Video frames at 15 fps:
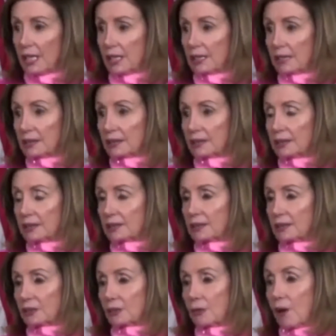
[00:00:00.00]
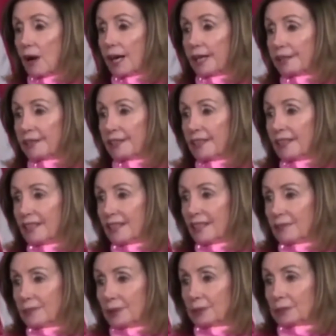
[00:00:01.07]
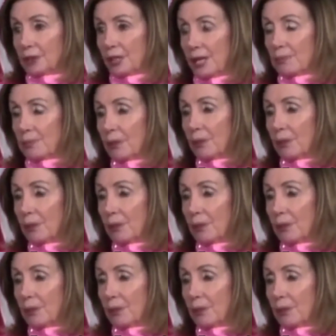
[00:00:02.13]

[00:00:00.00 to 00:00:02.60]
the shrine of Pope John